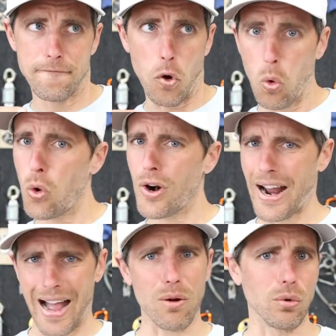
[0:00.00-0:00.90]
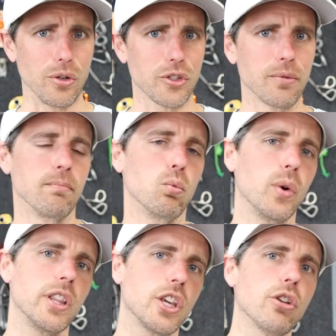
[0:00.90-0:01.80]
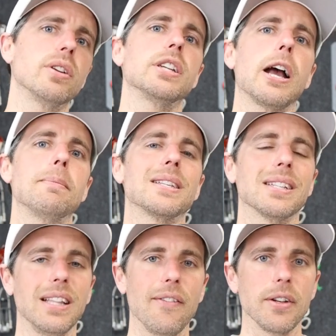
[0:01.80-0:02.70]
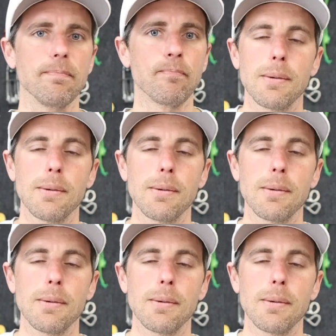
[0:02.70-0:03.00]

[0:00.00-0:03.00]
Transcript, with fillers: four hours when the curing time is 11.